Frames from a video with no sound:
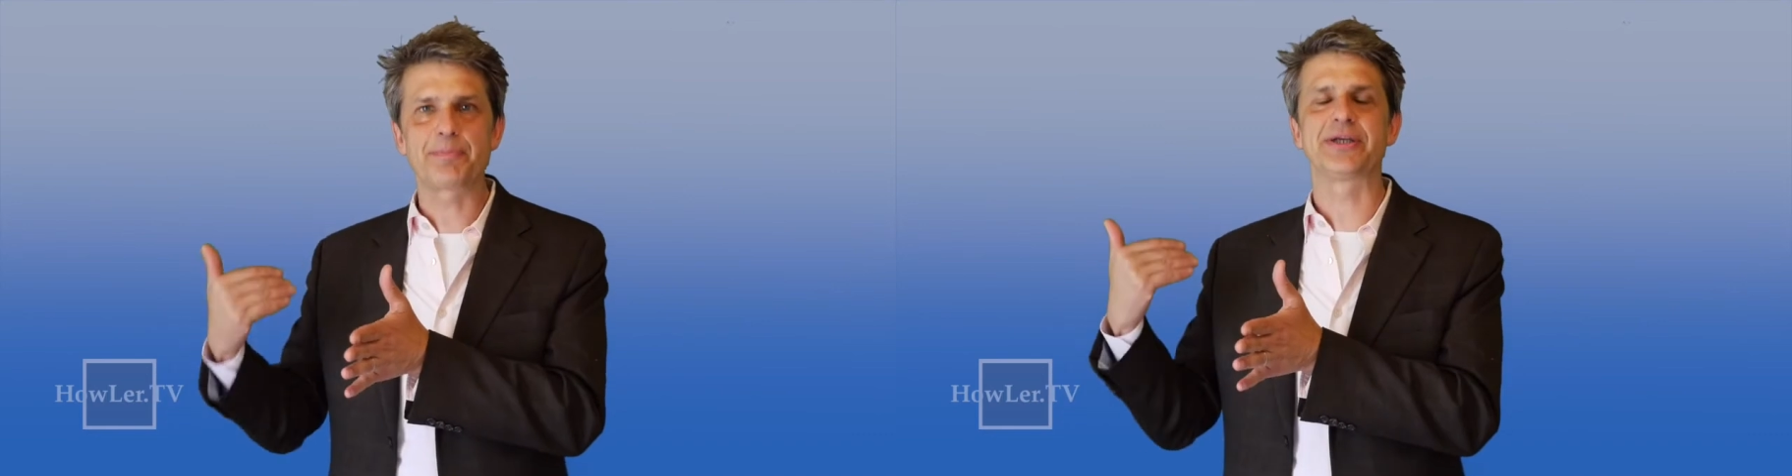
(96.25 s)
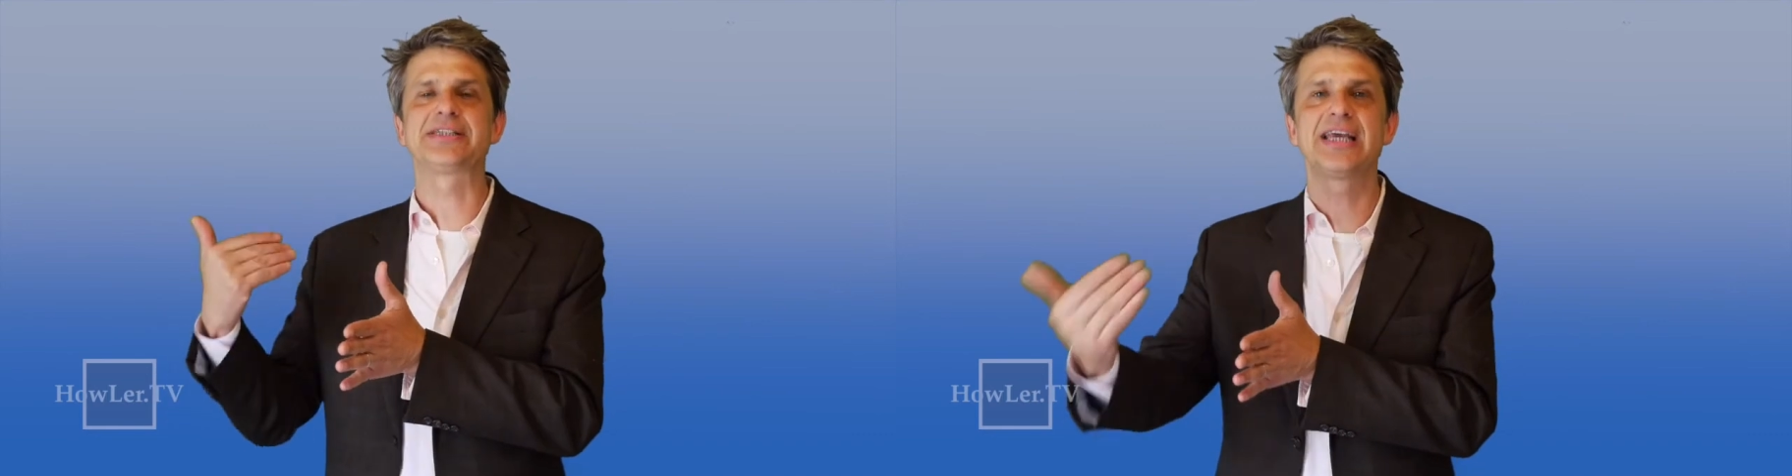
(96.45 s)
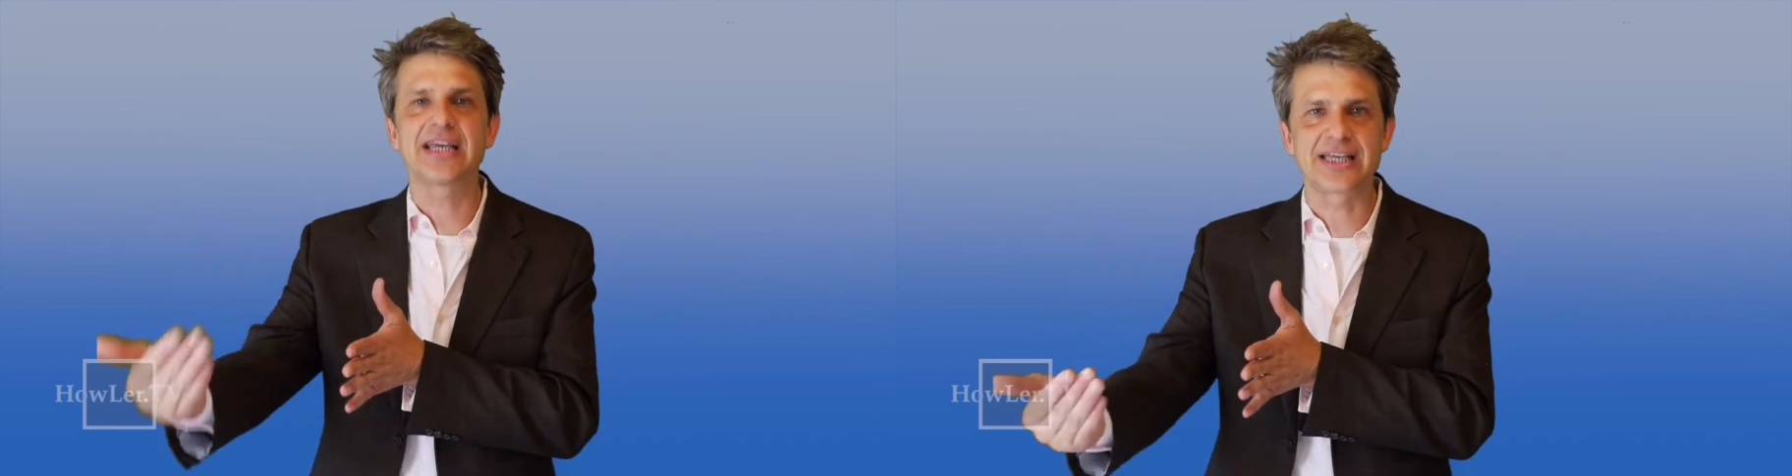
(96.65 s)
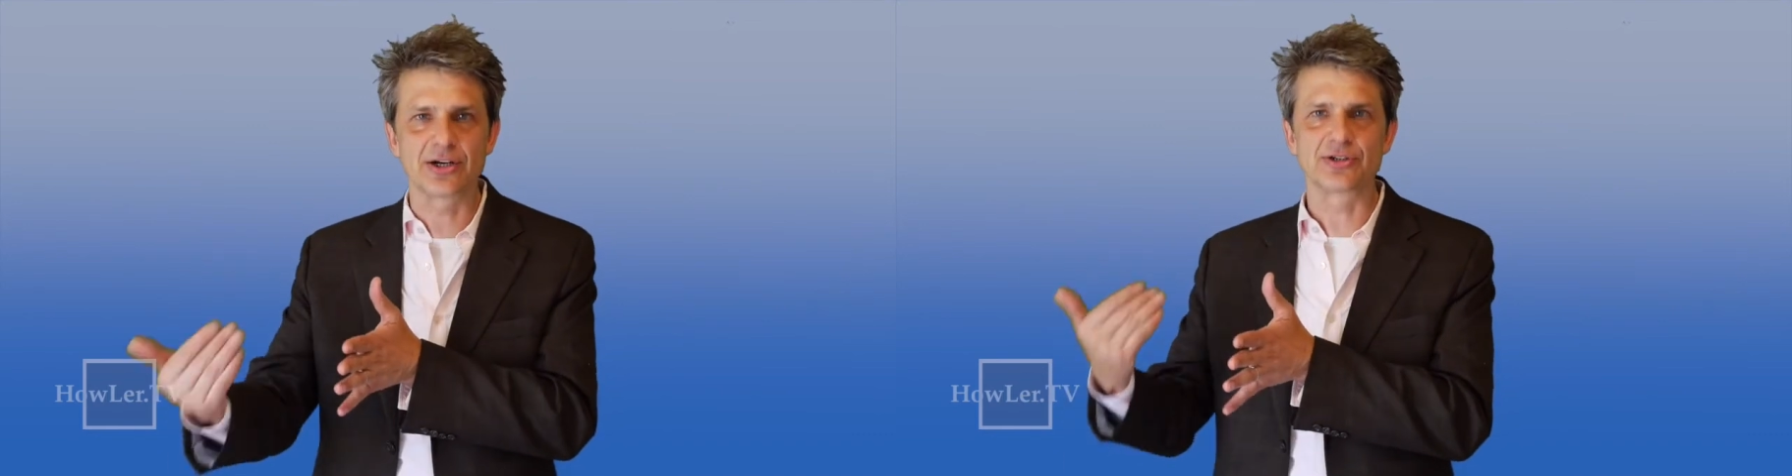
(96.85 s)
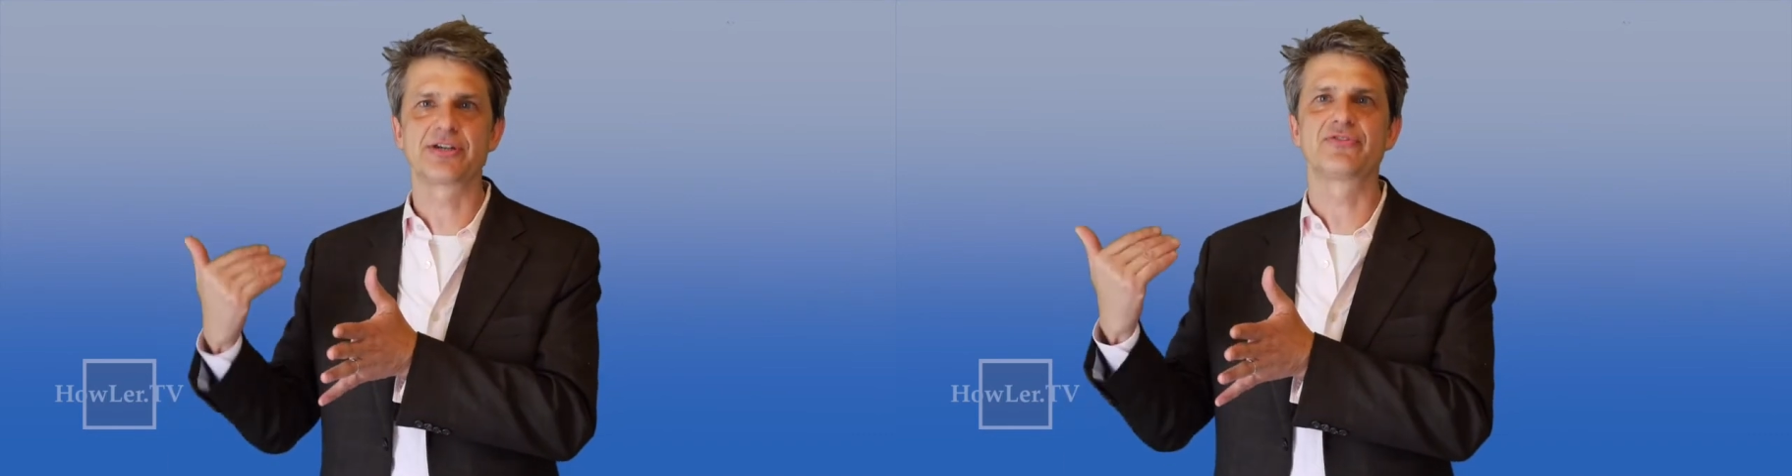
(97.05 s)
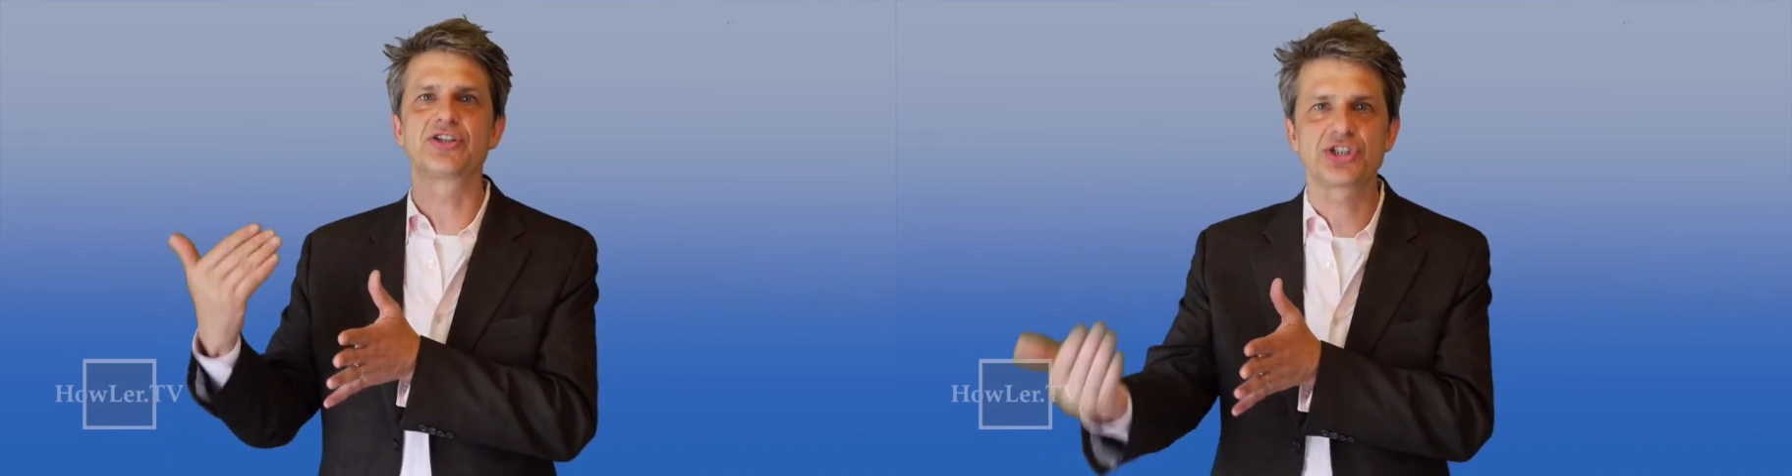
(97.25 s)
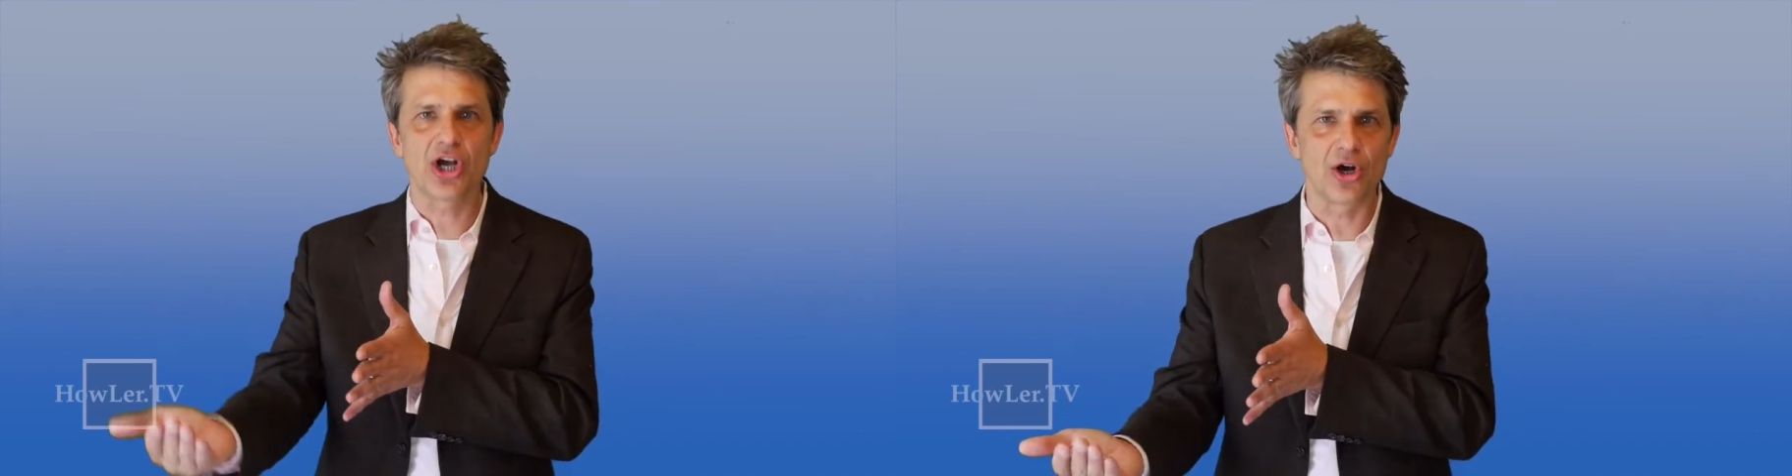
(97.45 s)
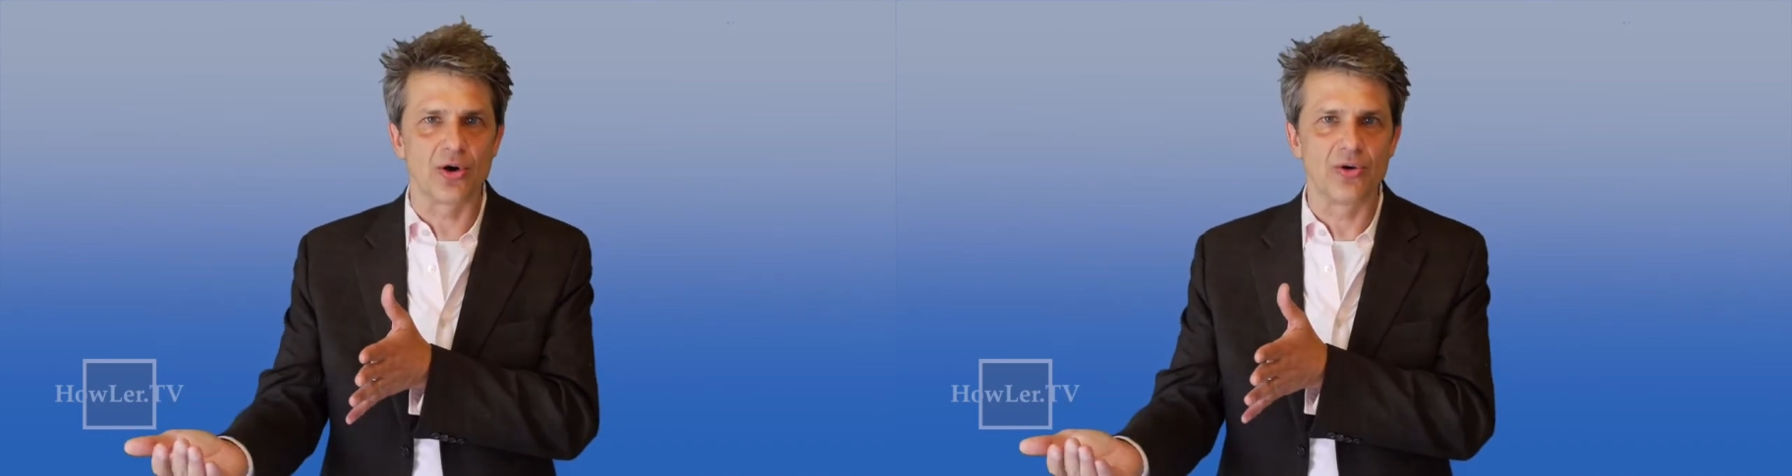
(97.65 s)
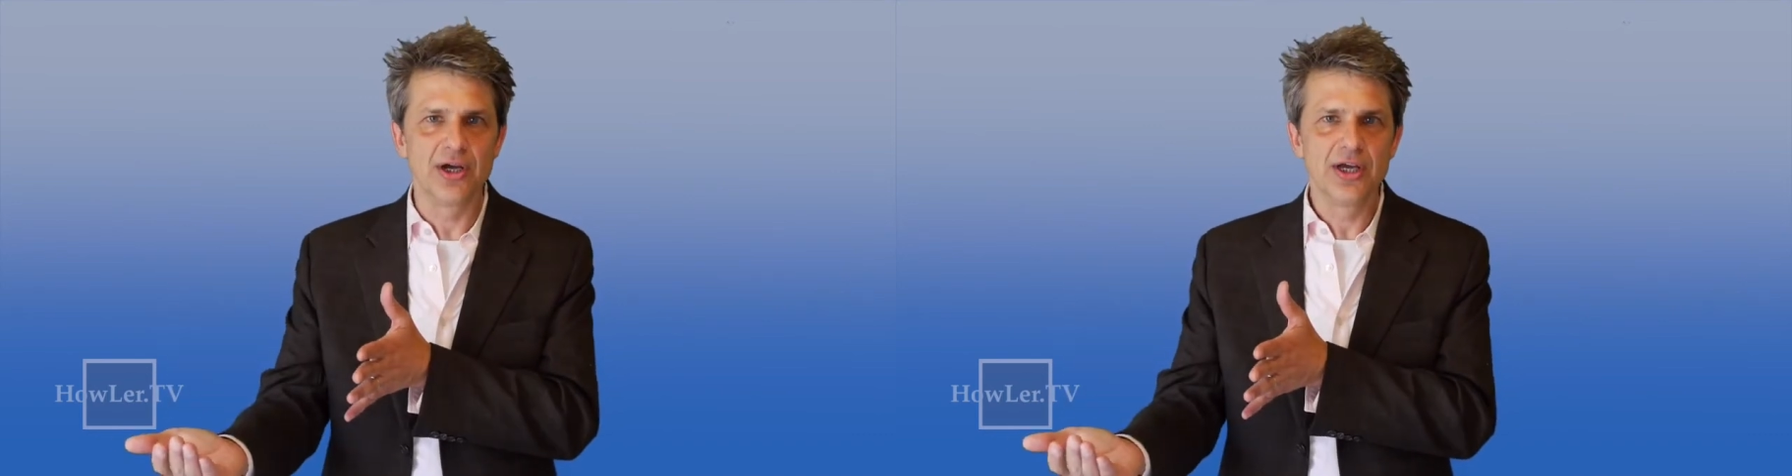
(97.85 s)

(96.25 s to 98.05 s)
particulars of the show.